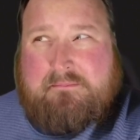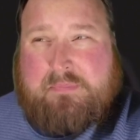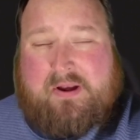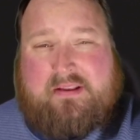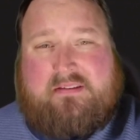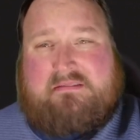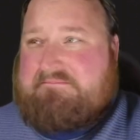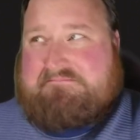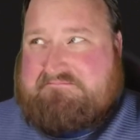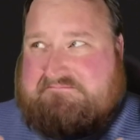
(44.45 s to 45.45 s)
but it
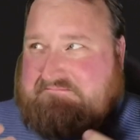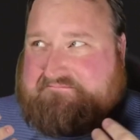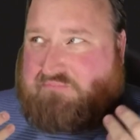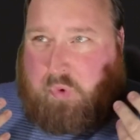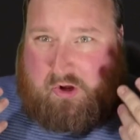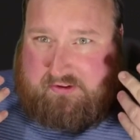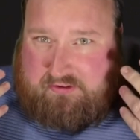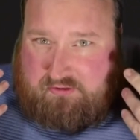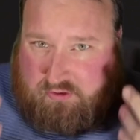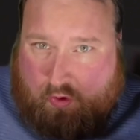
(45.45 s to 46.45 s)
works
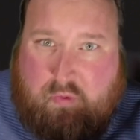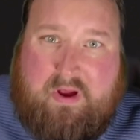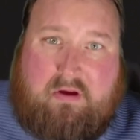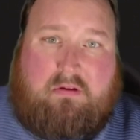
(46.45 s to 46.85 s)
so well.